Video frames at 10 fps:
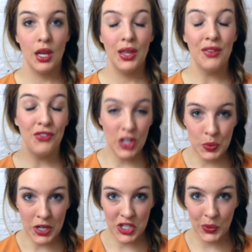The
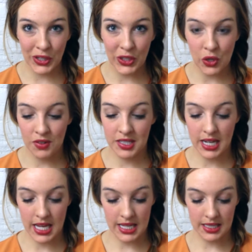first brush that we're going to go over
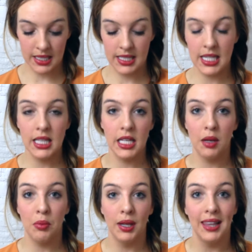today is the Stila
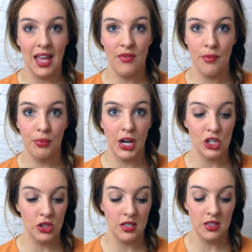No. 11
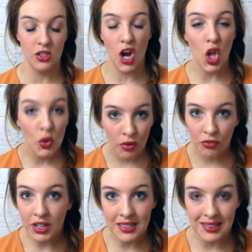brush. This is an all-over
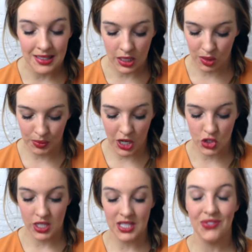face concealer
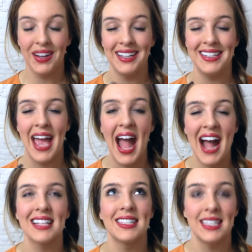brush and it's
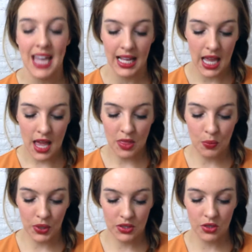fantastic. The
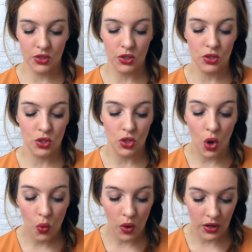bristles are
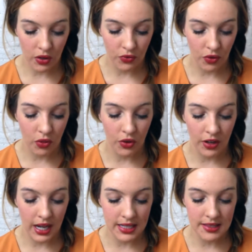so wonderful. They're
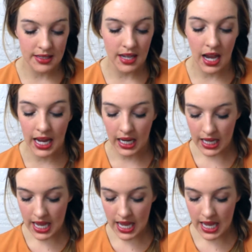nice and tight